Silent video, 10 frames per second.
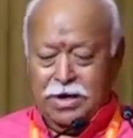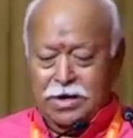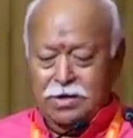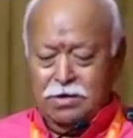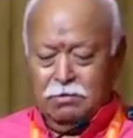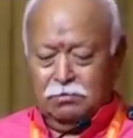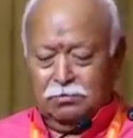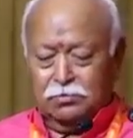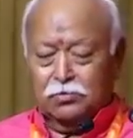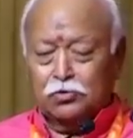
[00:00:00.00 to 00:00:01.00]
And
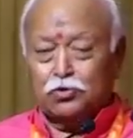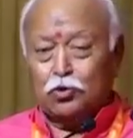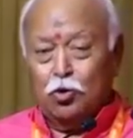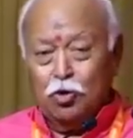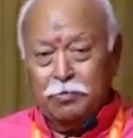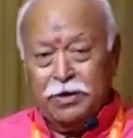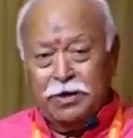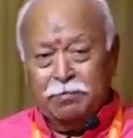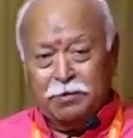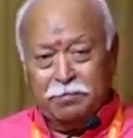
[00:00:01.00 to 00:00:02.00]
so
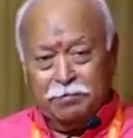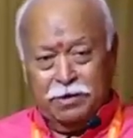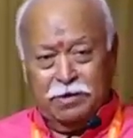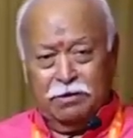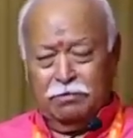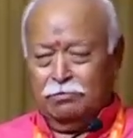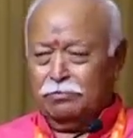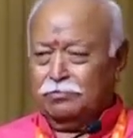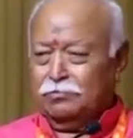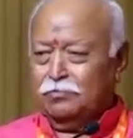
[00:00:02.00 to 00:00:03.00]
many people
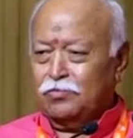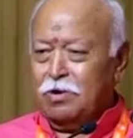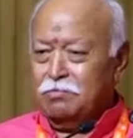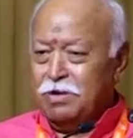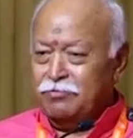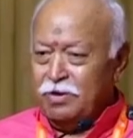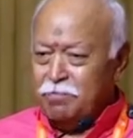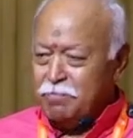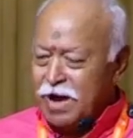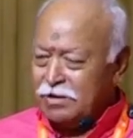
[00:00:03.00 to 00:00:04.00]
from
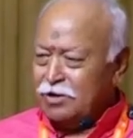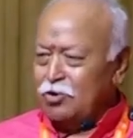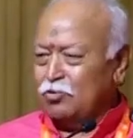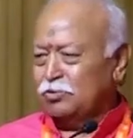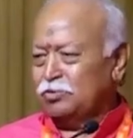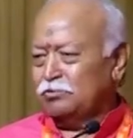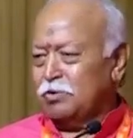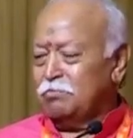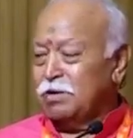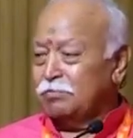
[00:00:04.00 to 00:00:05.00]
different
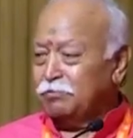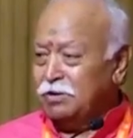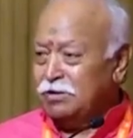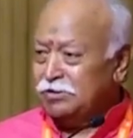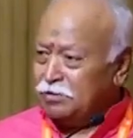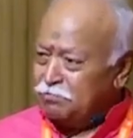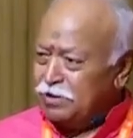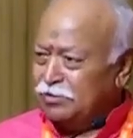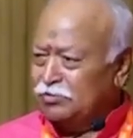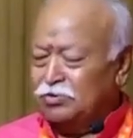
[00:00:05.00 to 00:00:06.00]
backgrounds, from different
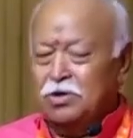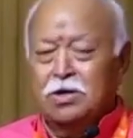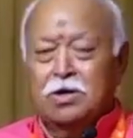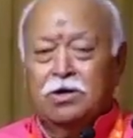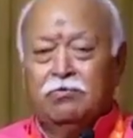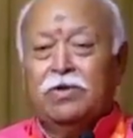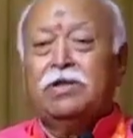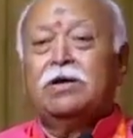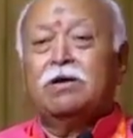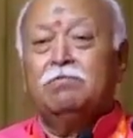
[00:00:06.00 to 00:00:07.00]
disciplines,
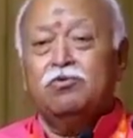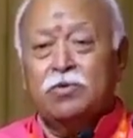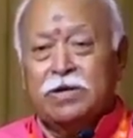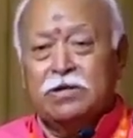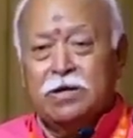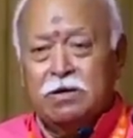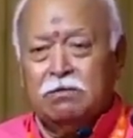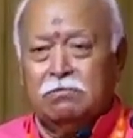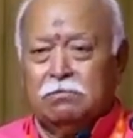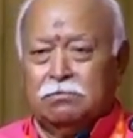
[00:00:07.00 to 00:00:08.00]
when they come
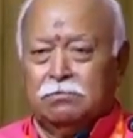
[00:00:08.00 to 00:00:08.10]
together,